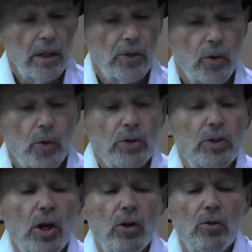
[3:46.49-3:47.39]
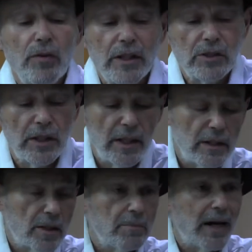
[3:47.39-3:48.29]
The word tov has a
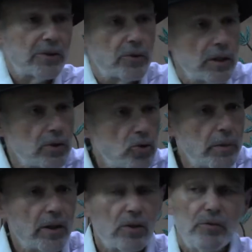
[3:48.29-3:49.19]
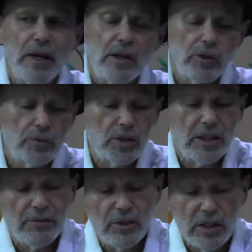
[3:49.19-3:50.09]
gematria, a numerical value of
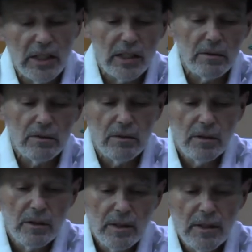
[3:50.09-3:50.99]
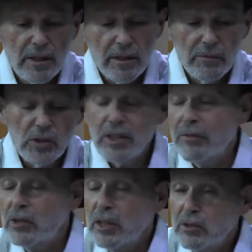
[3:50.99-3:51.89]
17. The
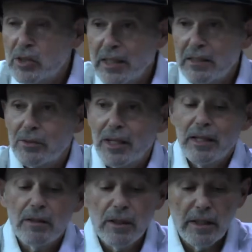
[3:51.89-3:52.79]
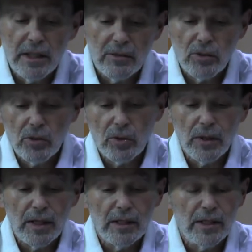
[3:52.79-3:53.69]
17th Sedra in the
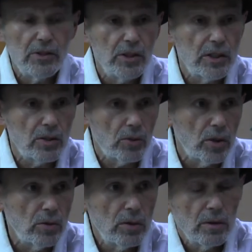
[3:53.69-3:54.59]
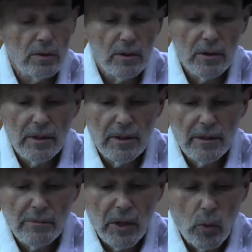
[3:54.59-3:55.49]
Torah is Yitro,
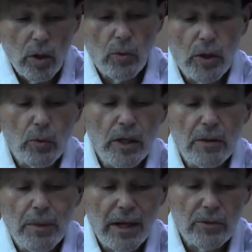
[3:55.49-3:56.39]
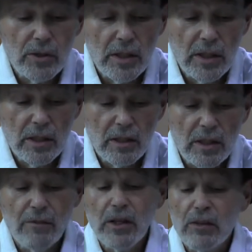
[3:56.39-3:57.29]
where we read about the
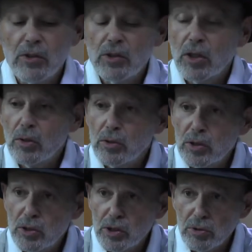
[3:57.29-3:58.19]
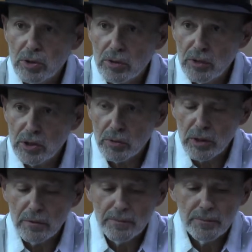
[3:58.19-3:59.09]
giving of the Torah to the children of
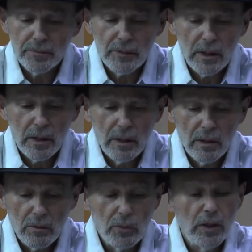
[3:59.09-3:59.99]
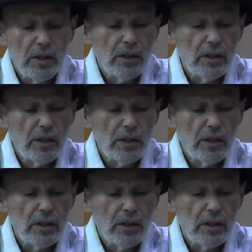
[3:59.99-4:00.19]
Israel. We read